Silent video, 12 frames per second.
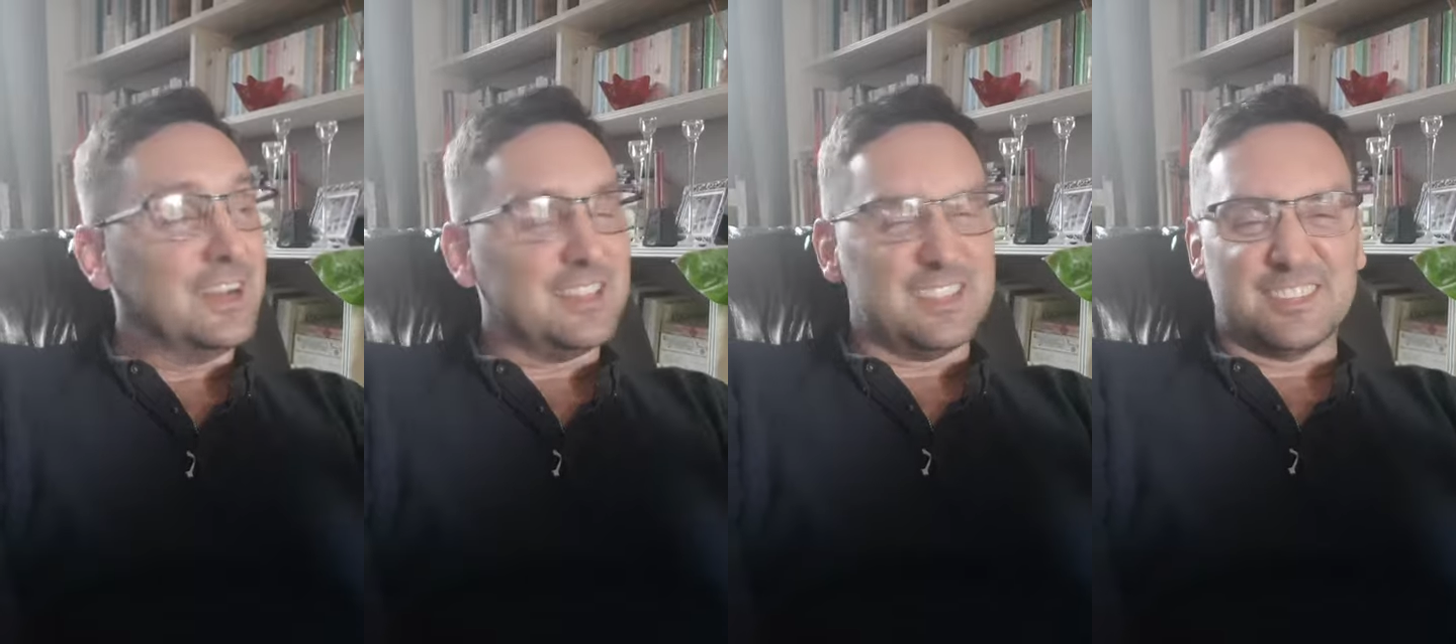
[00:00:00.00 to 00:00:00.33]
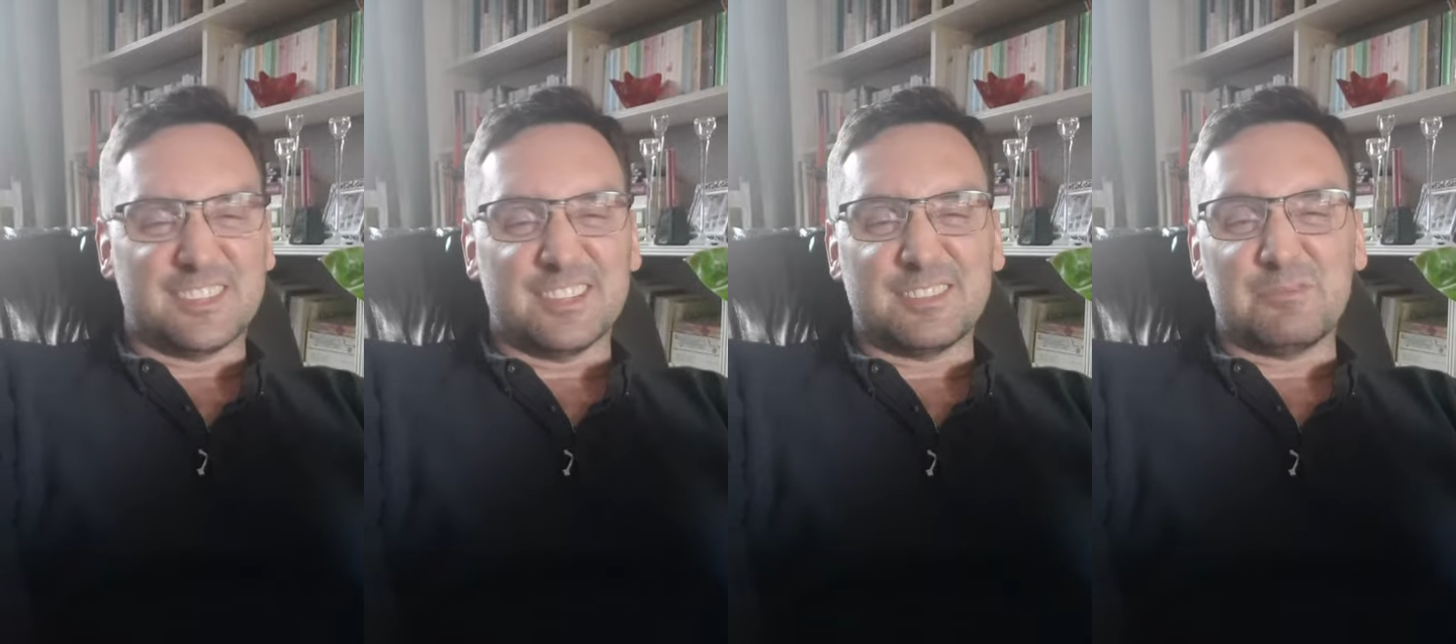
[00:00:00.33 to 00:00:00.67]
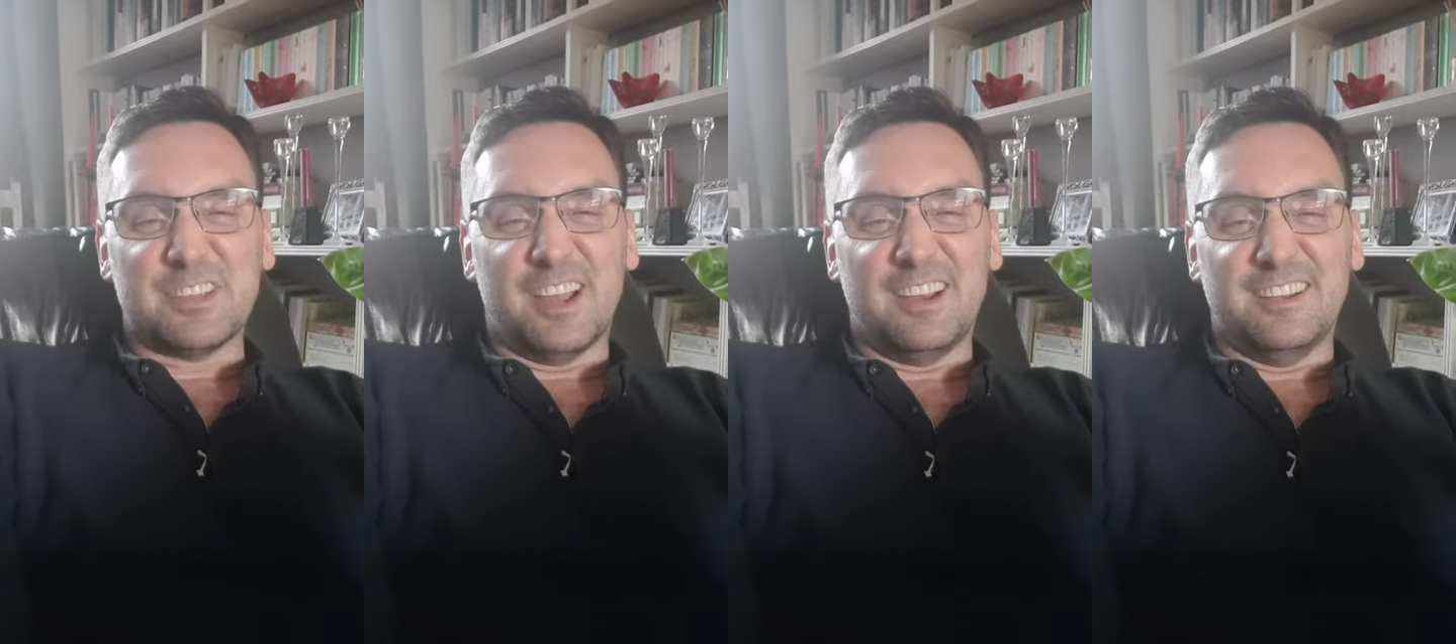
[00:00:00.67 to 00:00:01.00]
I think it's because I'm
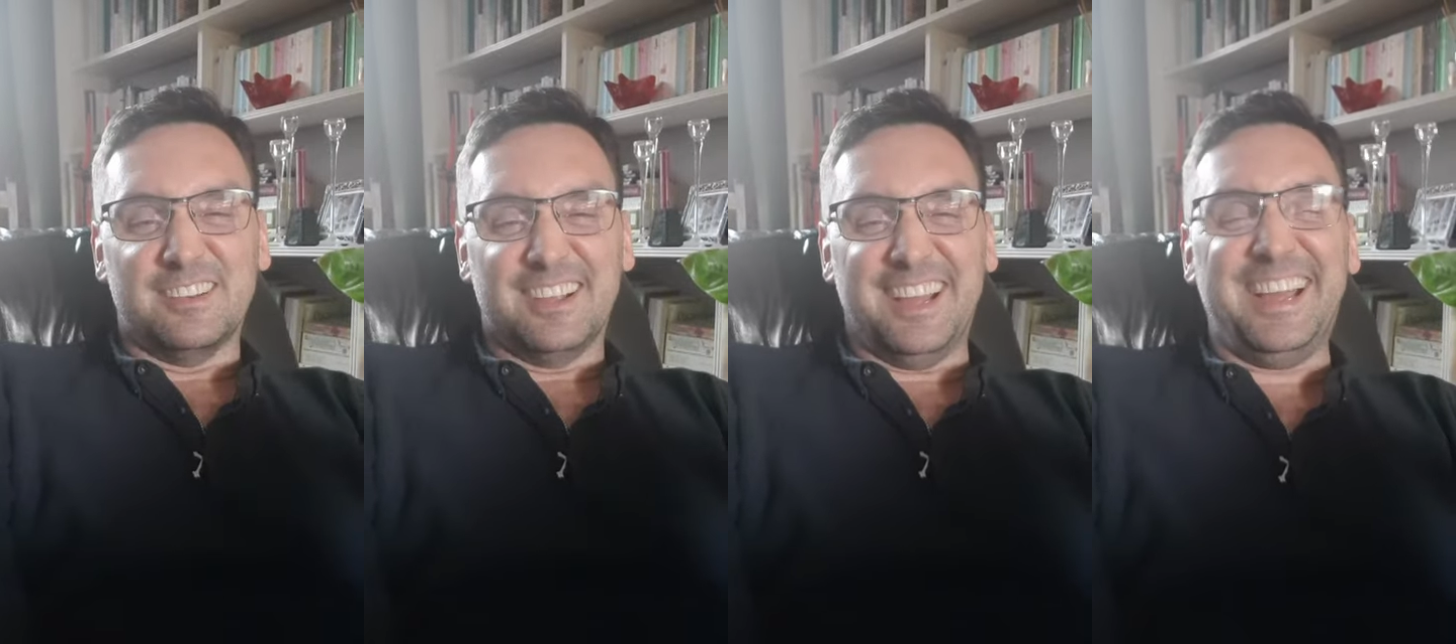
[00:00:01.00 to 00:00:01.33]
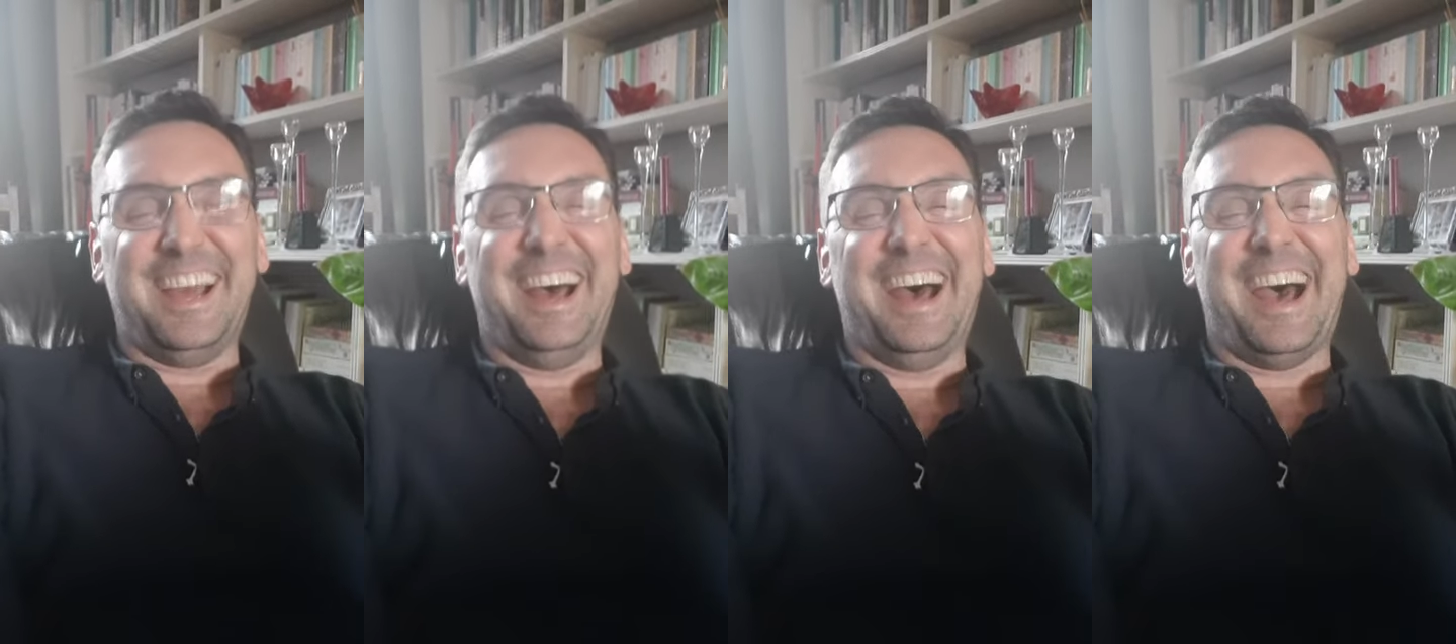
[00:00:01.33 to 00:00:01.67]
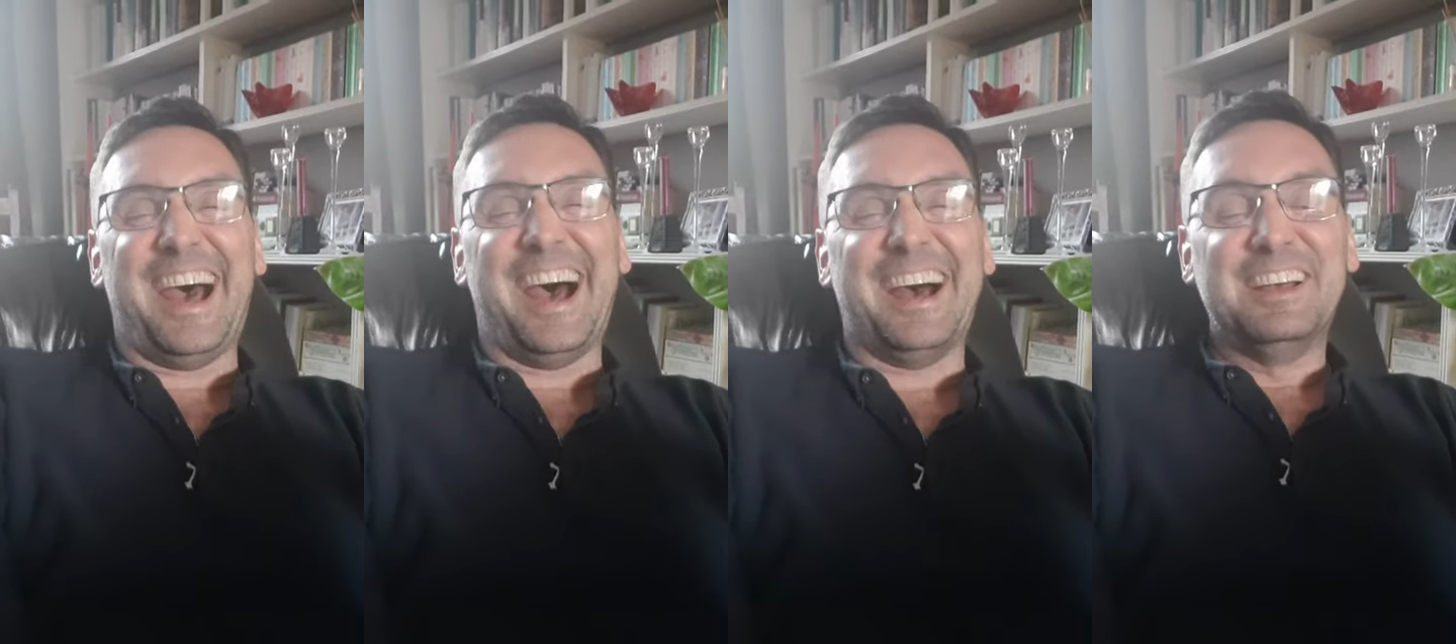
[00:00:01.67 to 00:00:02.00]

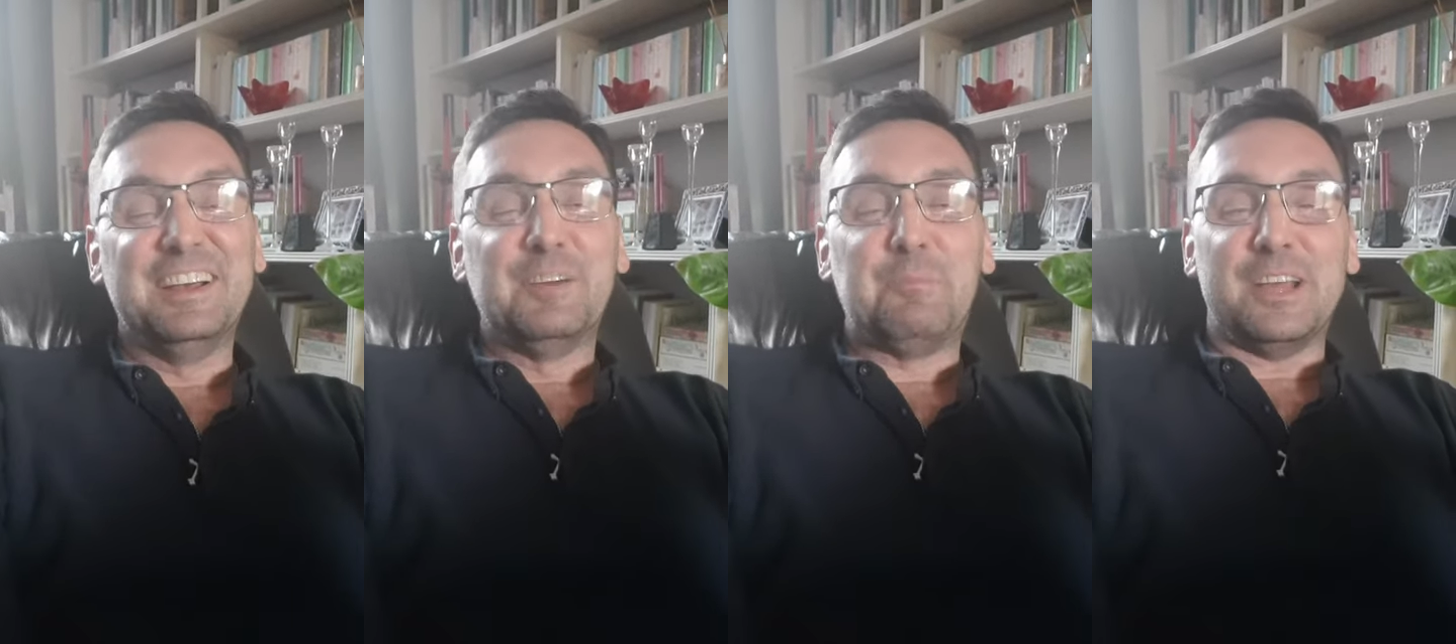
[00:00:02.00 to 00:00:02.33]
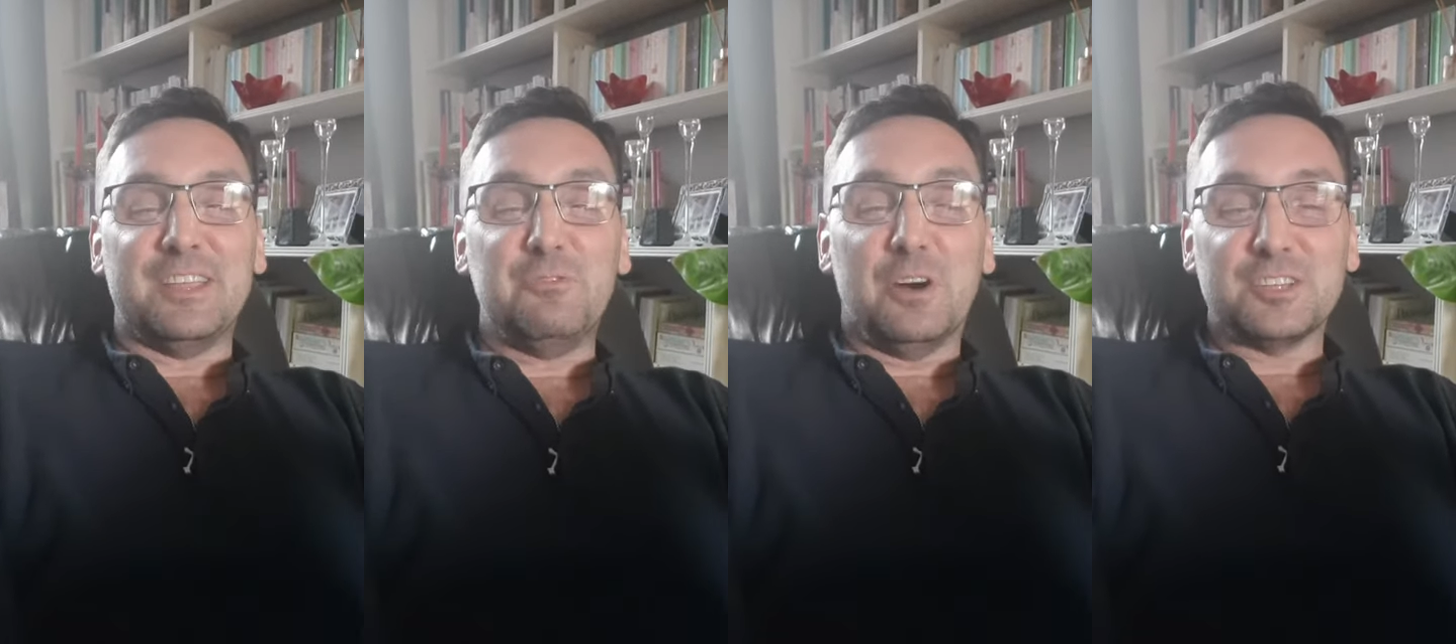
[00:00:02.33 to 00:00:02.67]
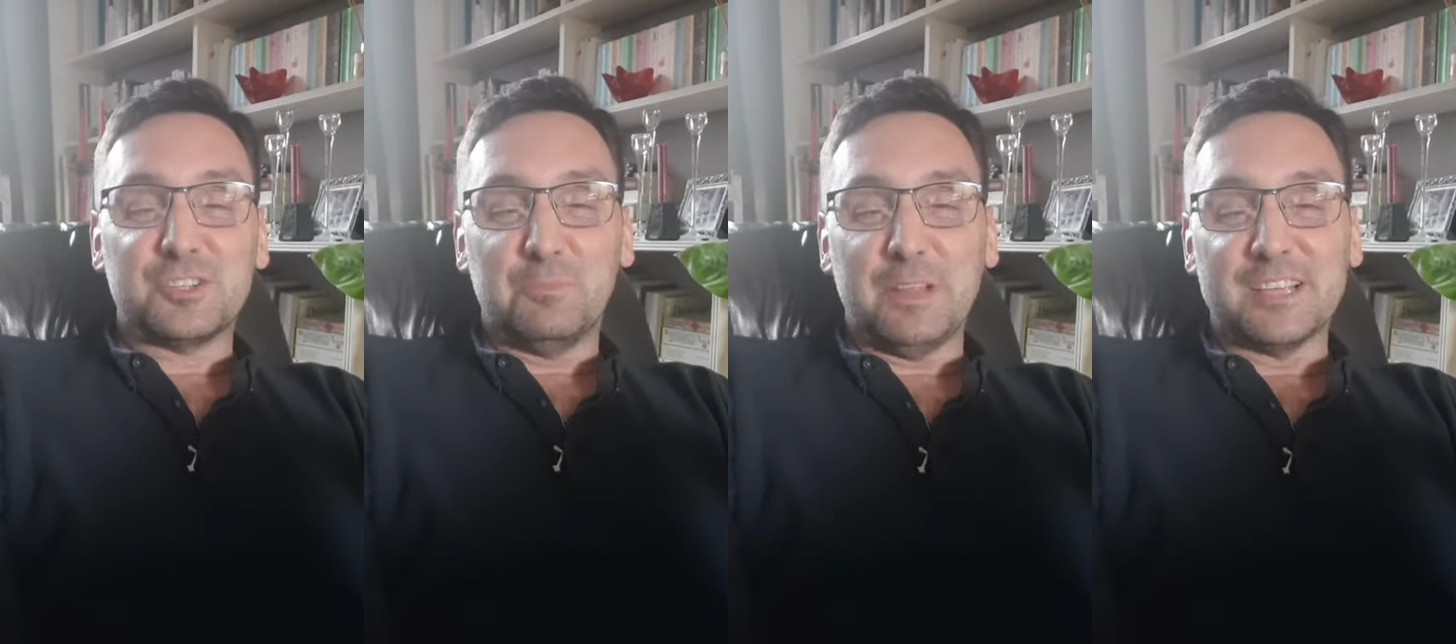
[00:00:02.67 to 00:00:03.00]
tired. But you
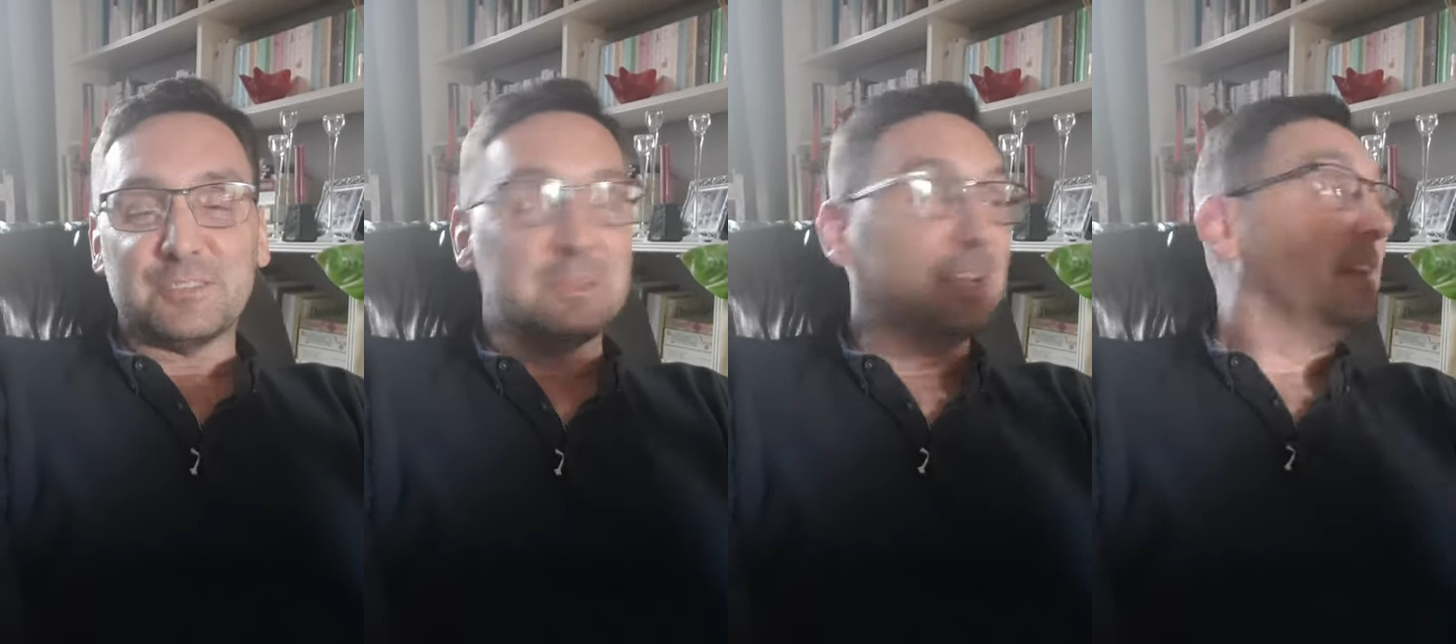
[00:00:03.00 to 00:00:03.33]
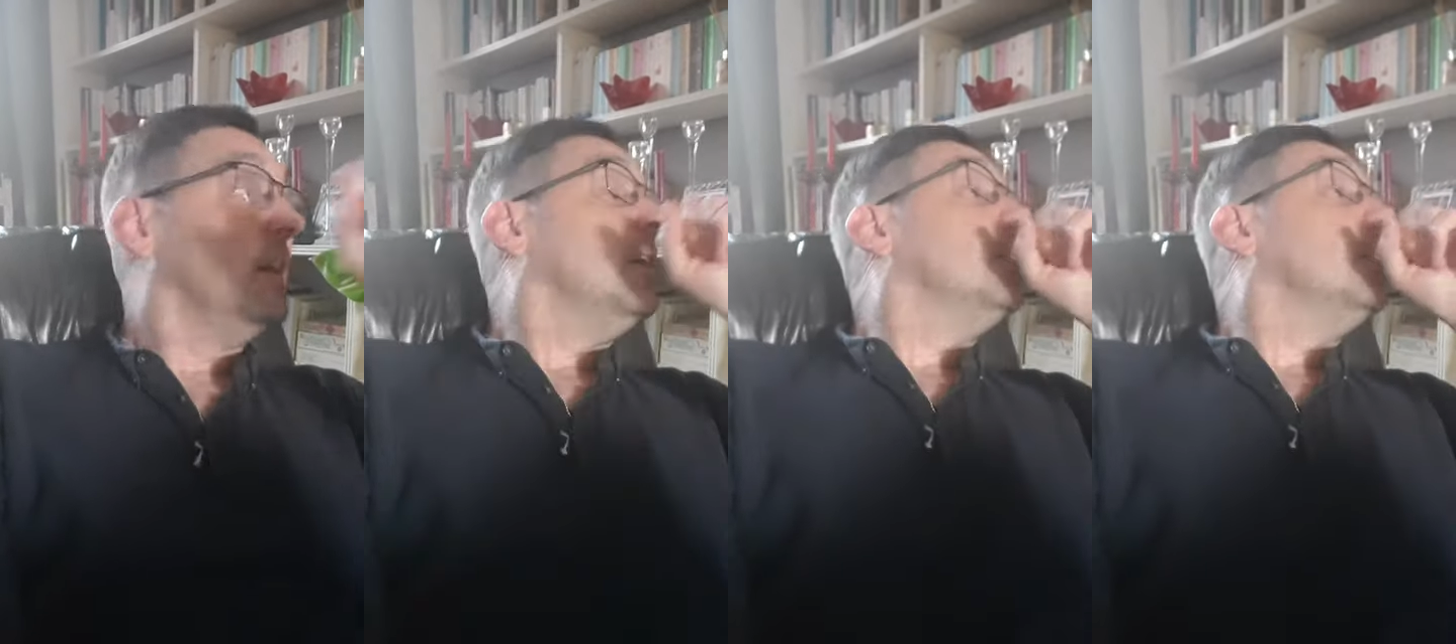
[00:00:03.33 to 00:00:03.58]
also bless me.